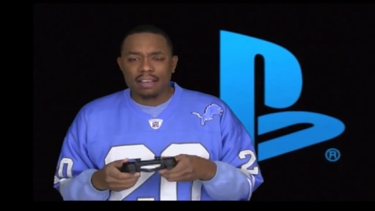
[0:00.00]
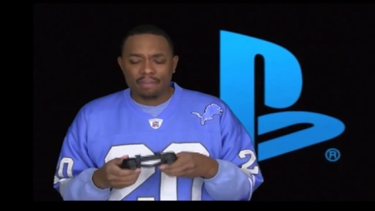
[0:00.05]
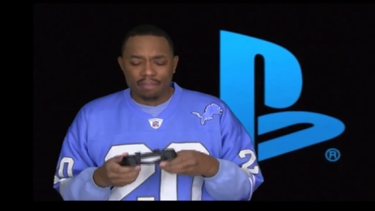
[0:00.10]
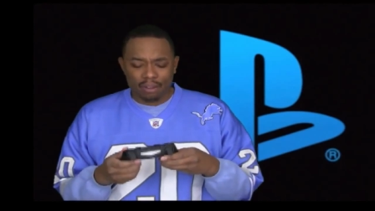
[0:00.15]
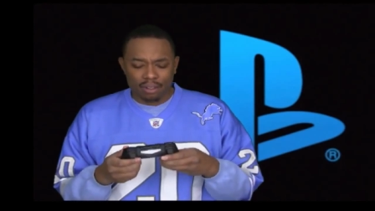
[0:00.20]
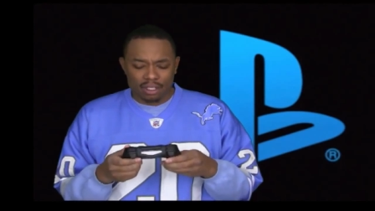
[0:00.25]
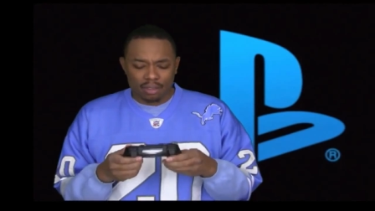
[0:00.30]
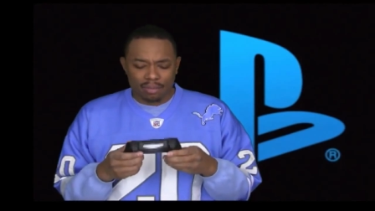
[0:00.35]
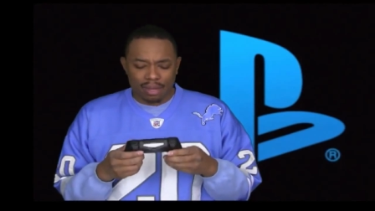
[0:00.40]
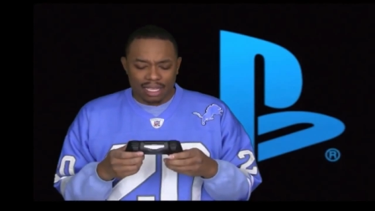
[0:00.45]
It
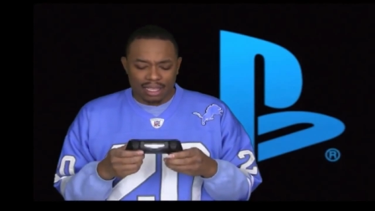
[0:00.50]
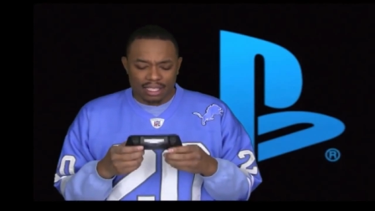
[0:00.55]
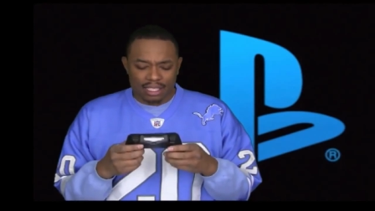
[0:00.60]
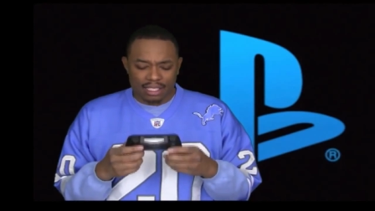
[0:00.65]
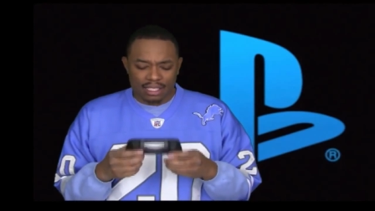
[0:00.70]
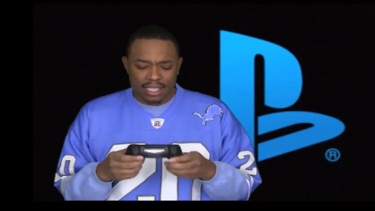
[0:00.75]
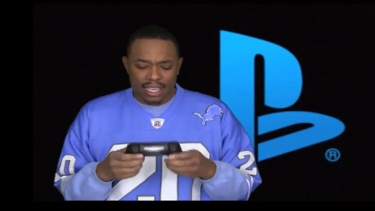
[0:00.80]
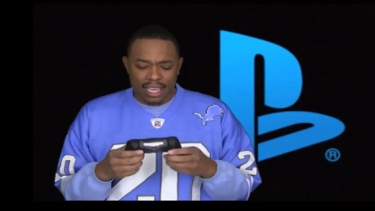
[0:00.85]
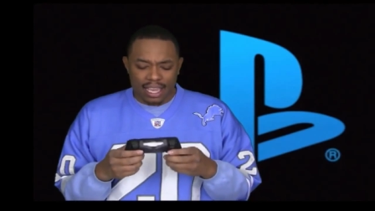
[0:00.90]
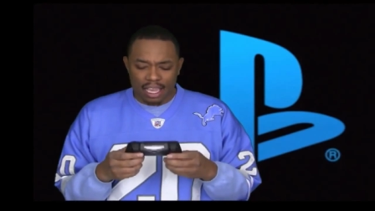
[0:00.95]
feels about the
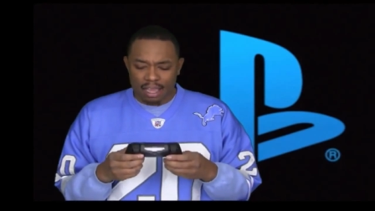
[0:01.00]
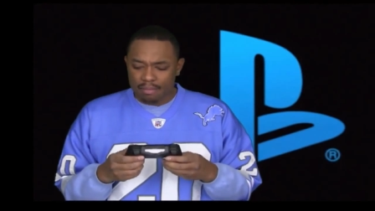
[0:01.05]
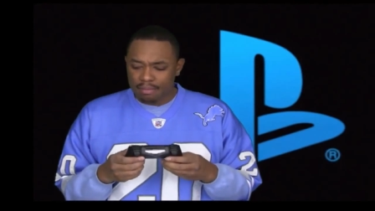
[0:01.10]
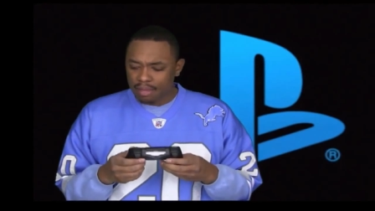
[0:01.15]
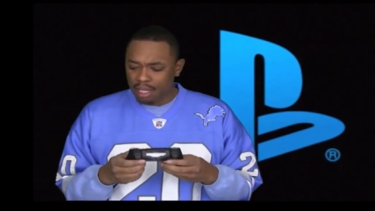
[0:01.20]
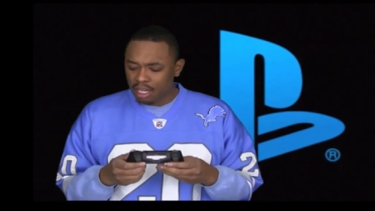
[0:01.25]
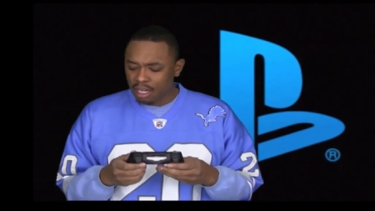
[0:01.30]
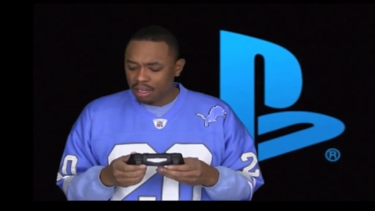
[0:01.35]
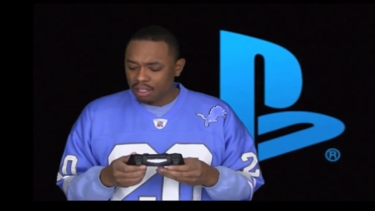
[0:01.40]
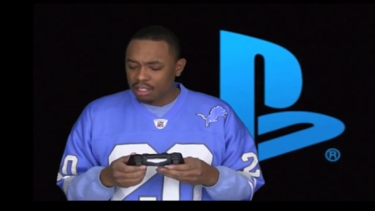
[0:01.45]
same,
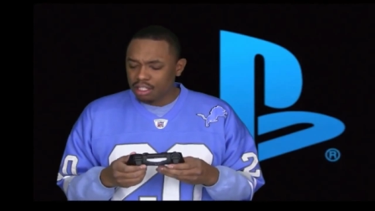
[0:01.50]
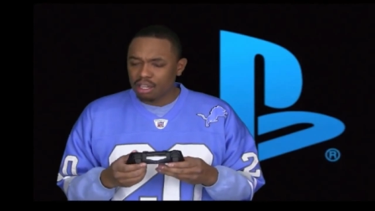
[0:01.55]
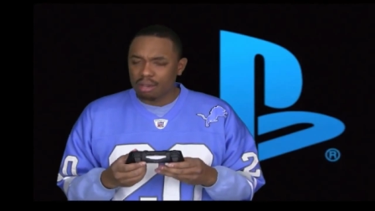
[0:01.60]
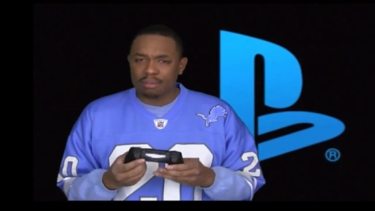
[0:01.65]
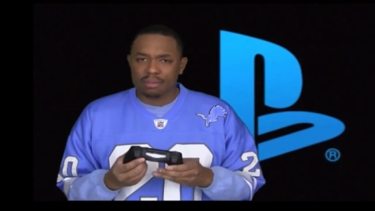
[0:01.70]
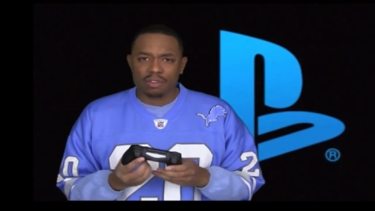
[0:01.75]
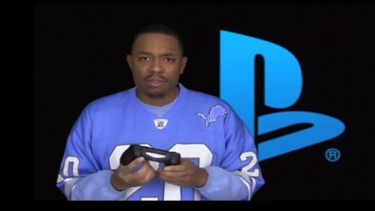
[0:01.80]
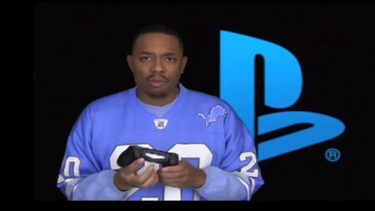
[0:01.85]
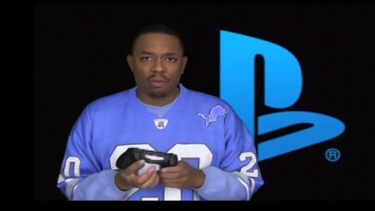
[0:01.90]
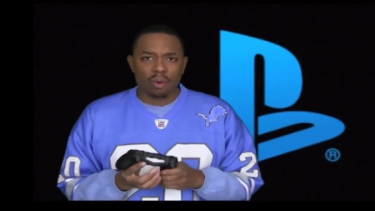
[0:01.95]
in
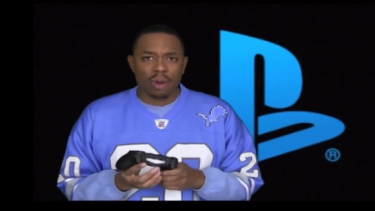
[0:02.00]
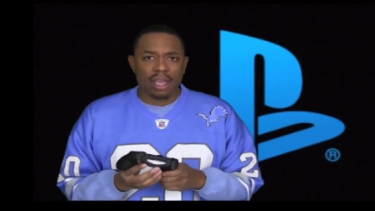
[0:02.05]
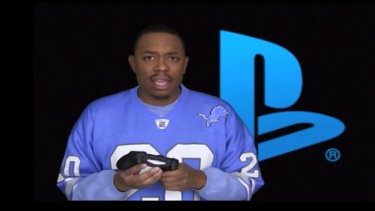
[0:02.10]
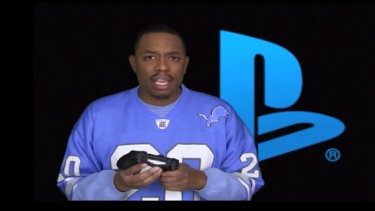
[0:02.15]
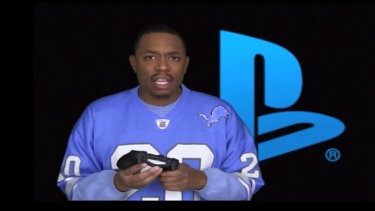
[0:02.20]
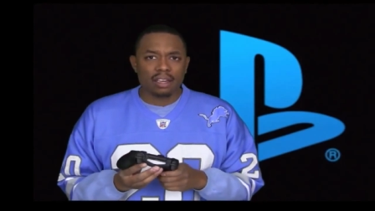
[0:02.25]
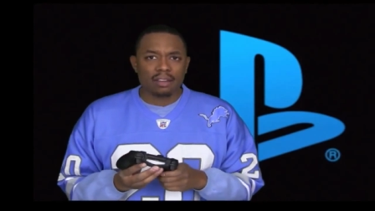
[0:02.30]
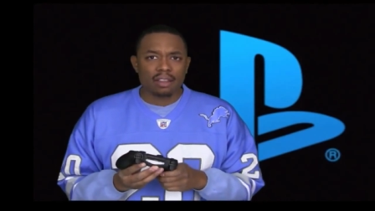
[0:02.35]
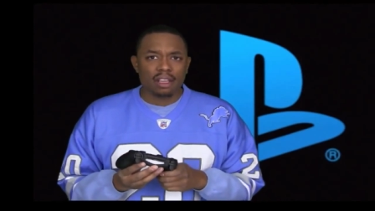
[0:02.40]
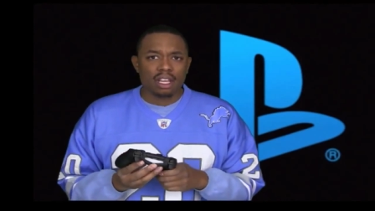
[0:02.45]
terms of
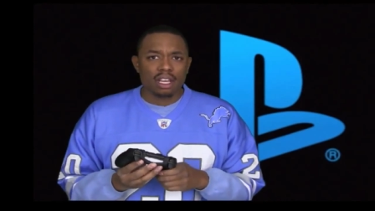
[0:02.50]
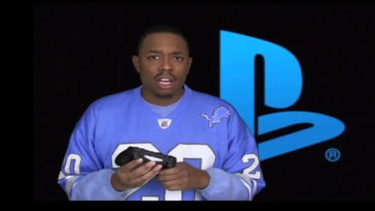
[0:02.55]
weight.